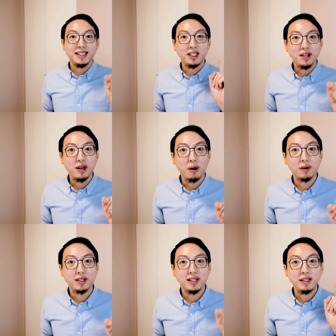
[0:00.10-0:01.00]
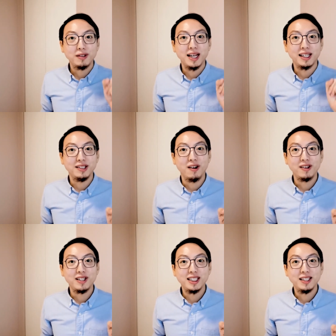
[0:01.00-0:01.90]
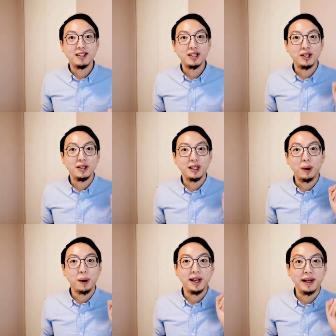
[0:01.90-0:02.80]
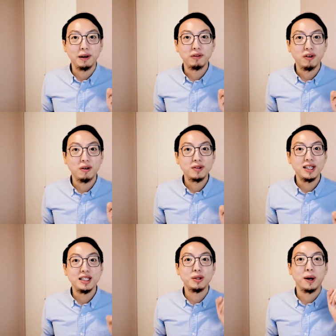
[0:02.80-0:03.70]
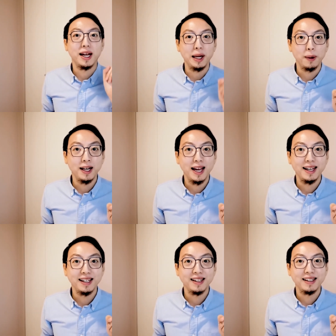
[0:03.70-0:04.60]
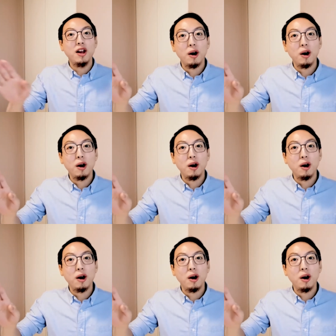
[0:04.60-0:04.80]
Did you know there's a new technology to turn your earphones into a hearing aid?